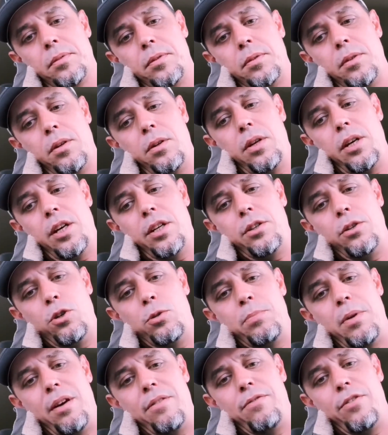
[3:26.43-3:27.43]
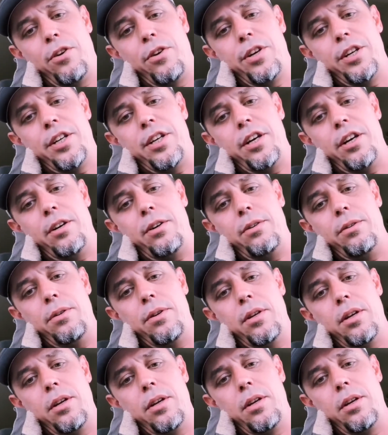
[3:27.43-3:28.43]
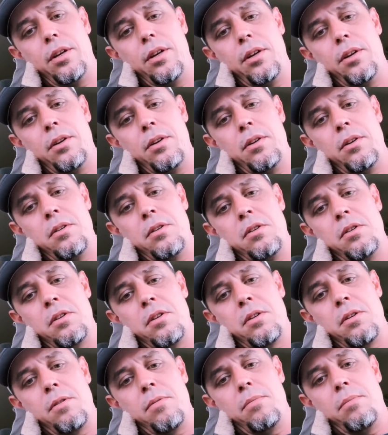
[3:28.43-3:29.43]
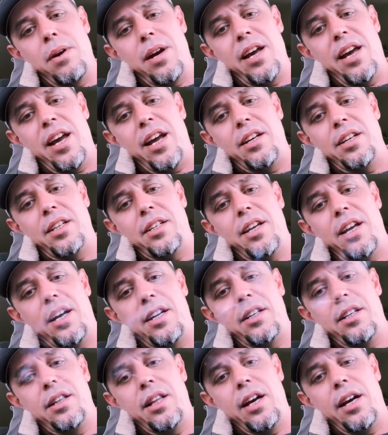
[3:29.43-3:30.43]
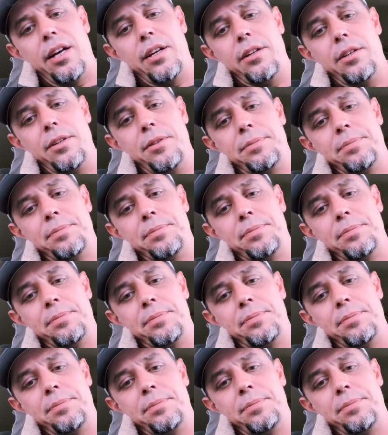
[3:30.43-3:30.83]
Go ahead and use my Vertigo, my handy dandy lighter.